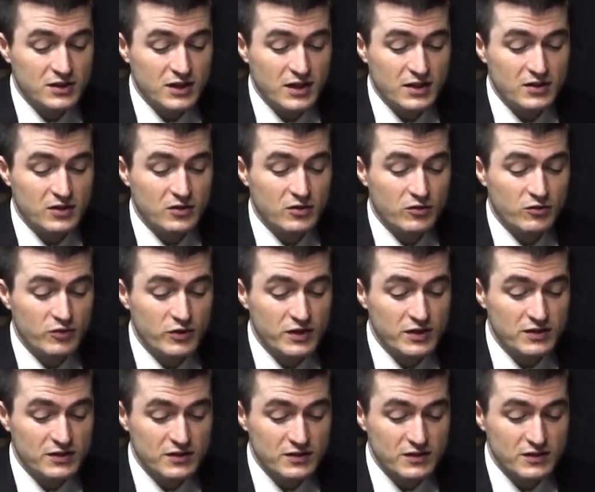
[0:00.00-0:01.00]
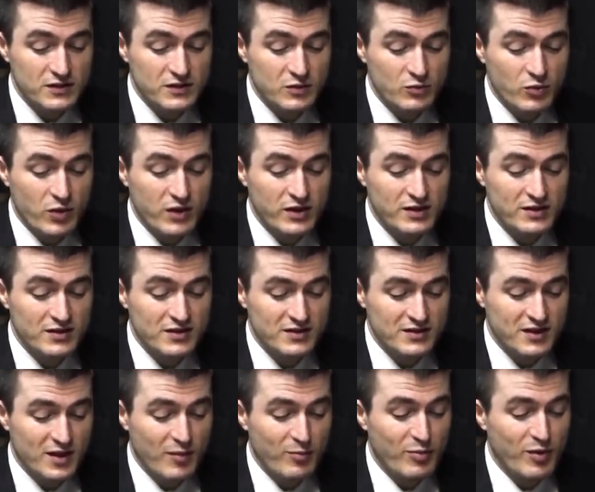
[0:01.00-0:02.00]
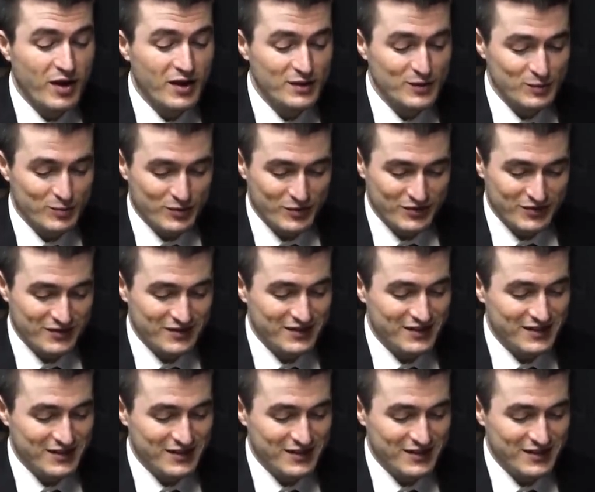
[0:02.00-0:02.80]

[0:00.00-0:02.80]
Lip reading: technical reasons why this is not possible.